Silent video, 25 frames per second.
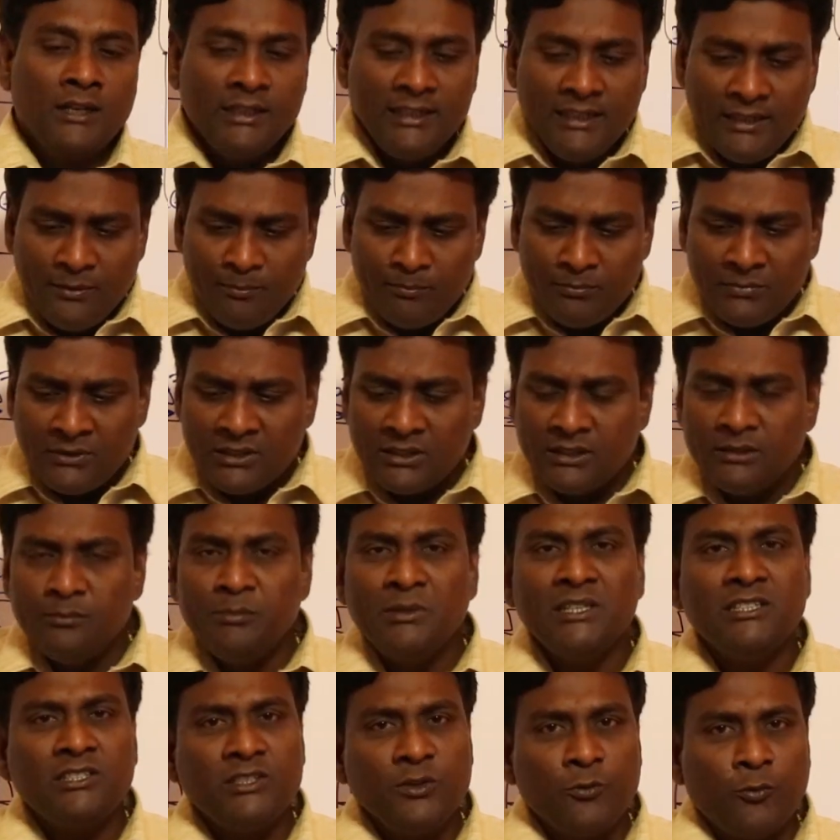
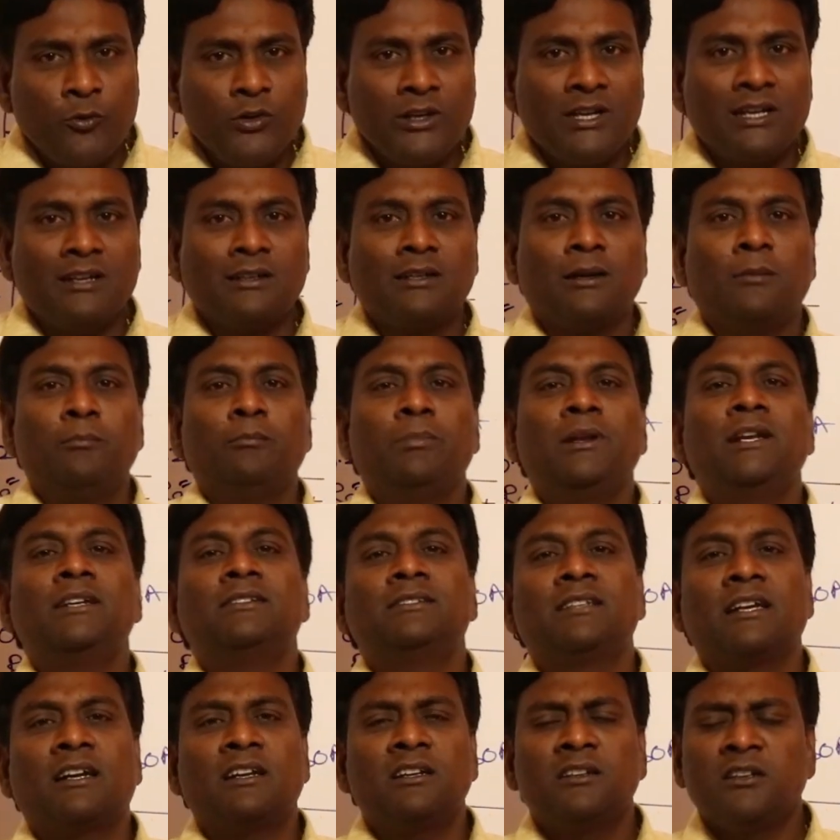Means if we can complete
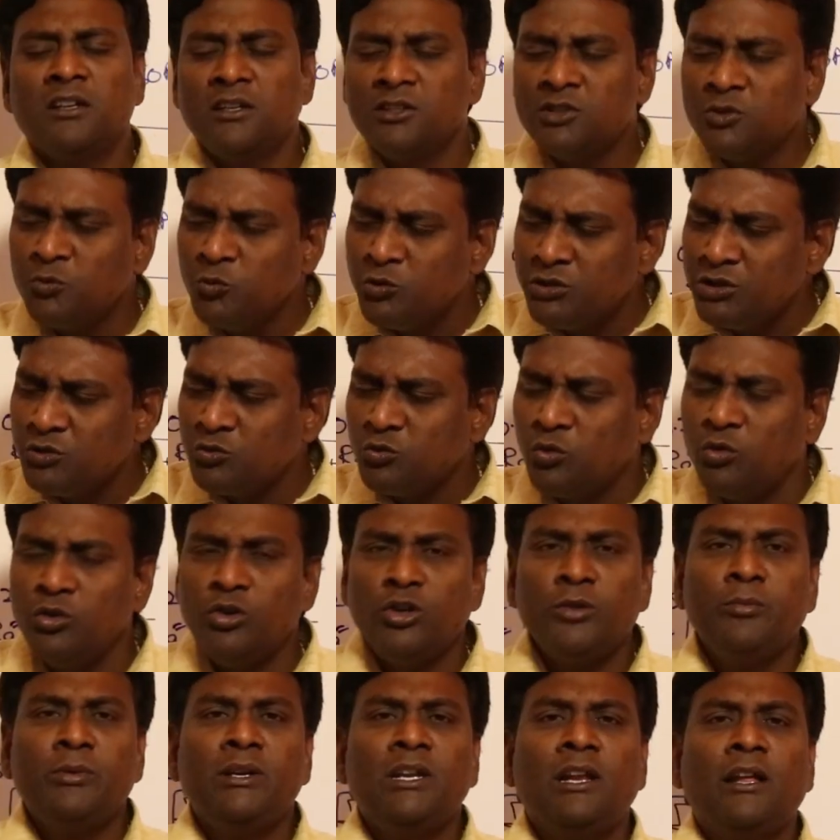second condition, which is
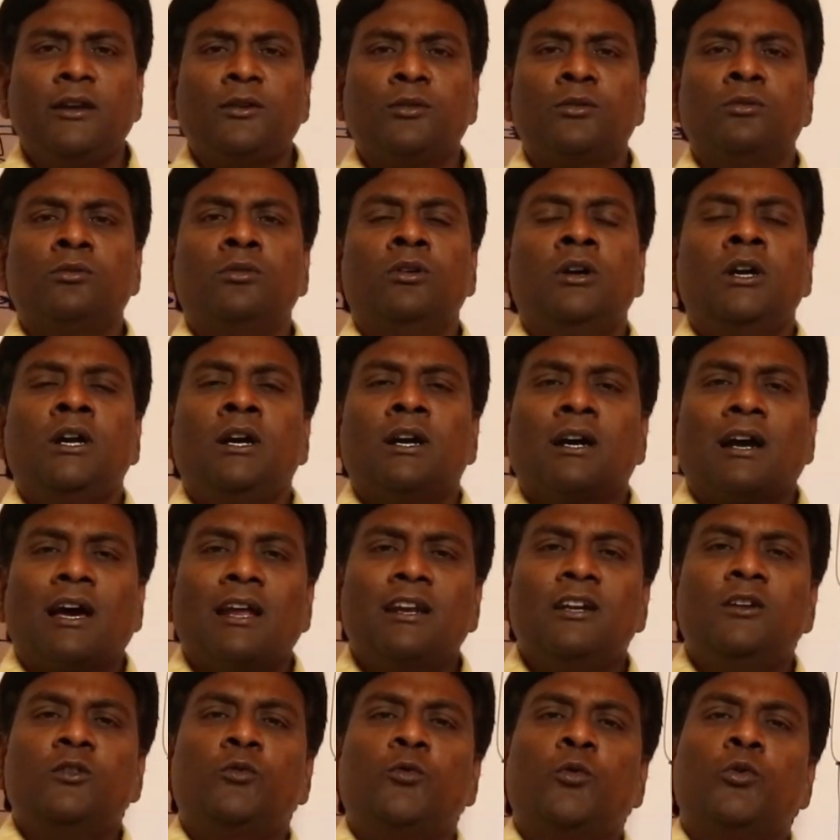going to be like, you know,
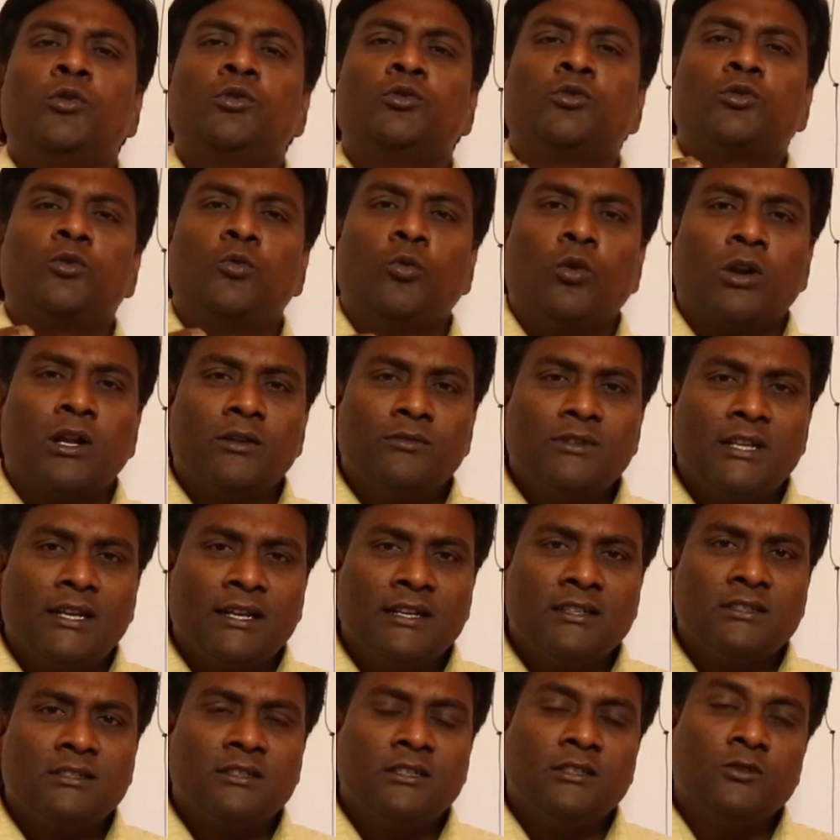current flowing through one of the
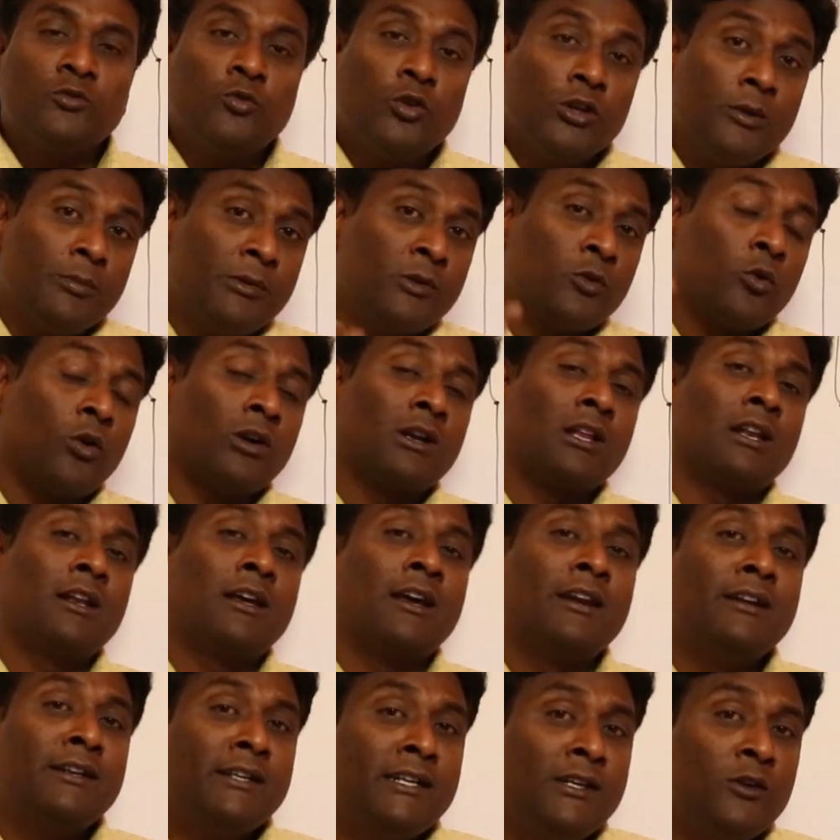resistors is going to be total
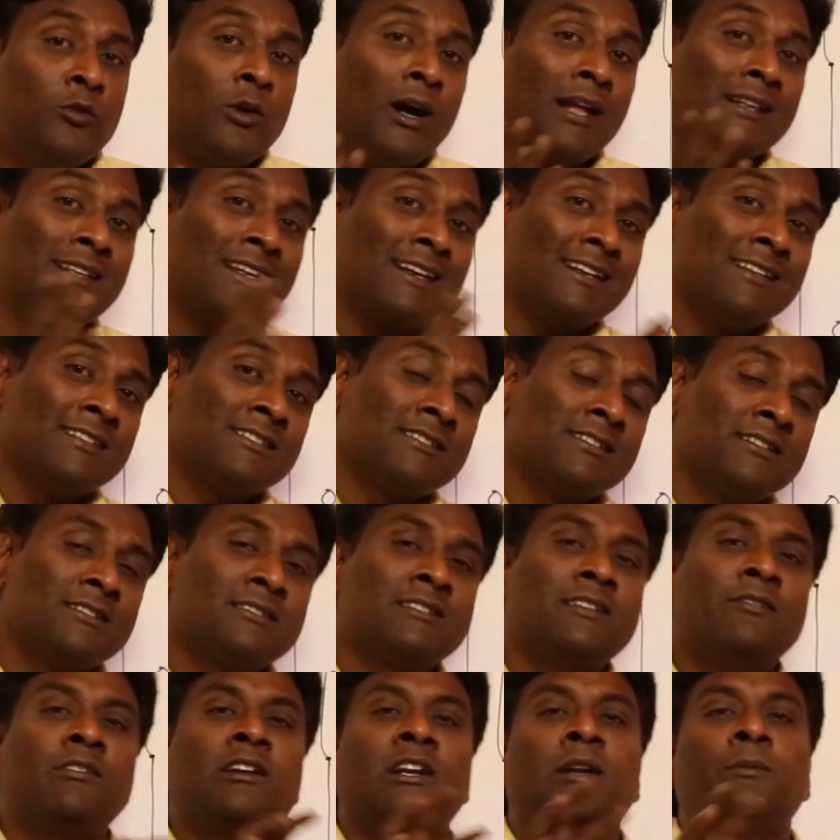current into other resistance
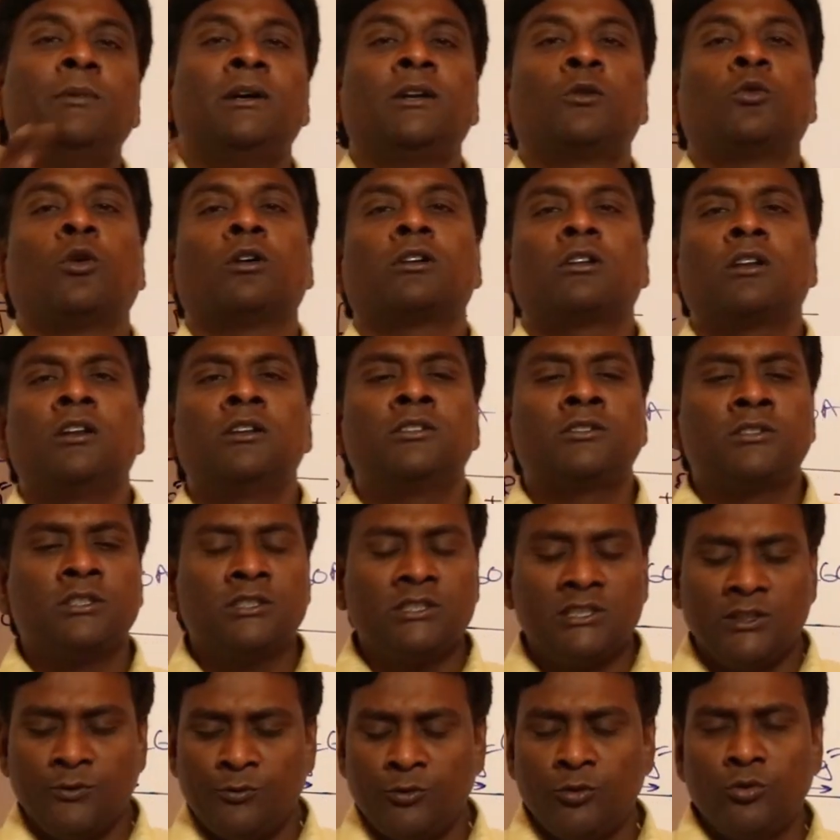divided by total
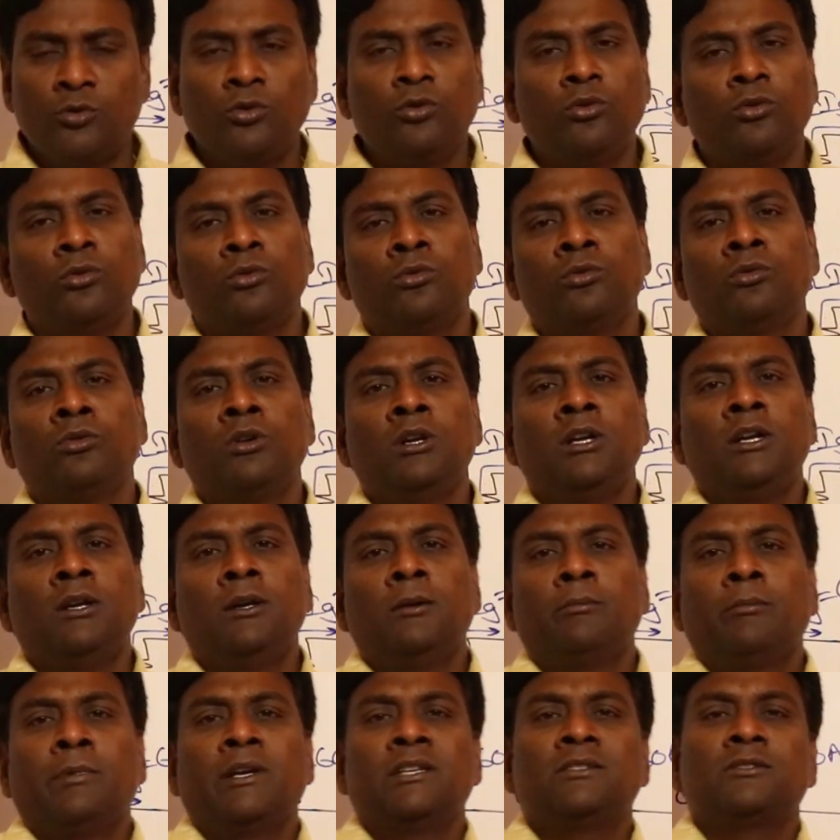resistance. If you know,
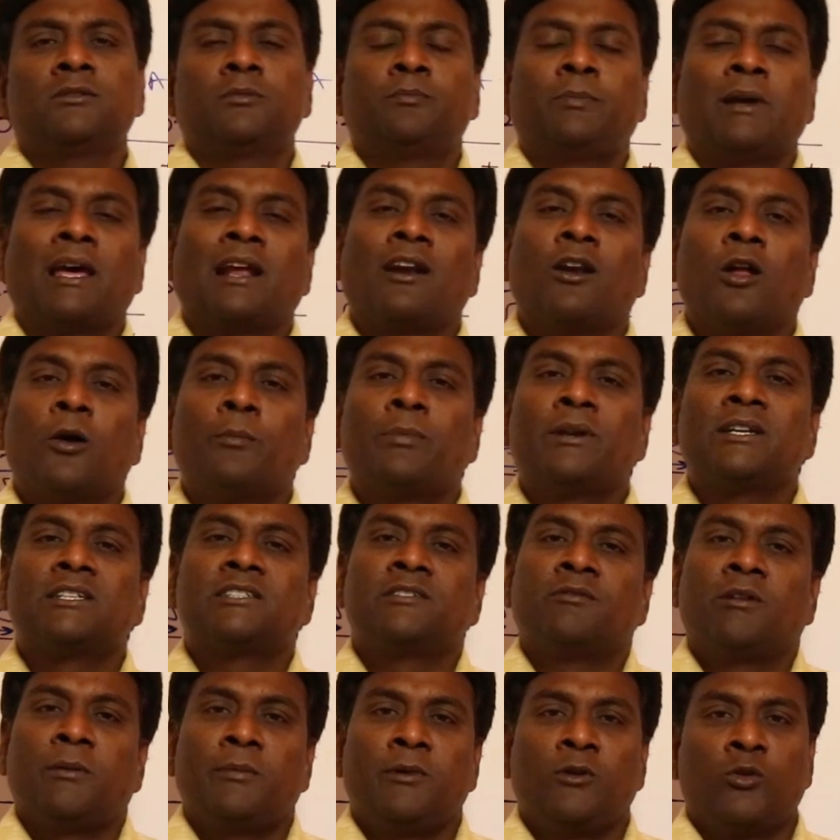means parallel
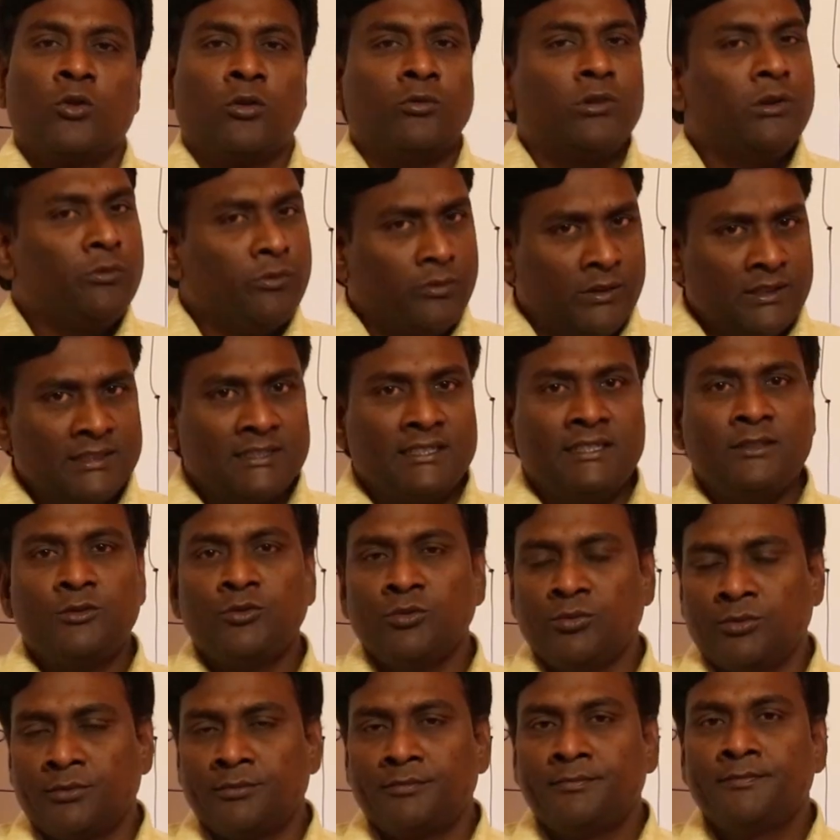operation will be over. We will see
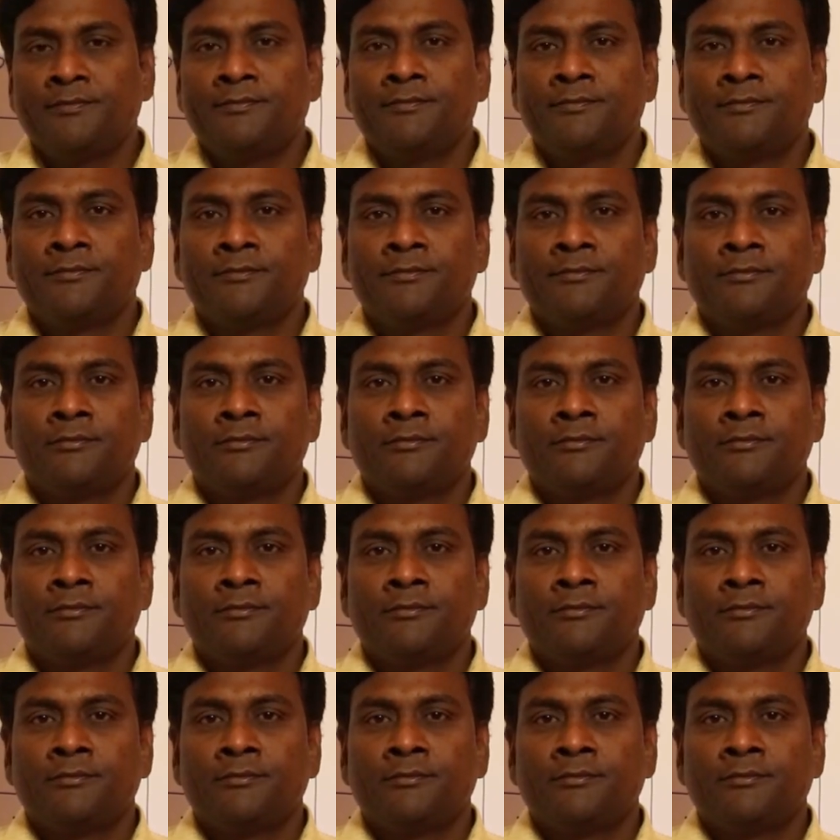soon.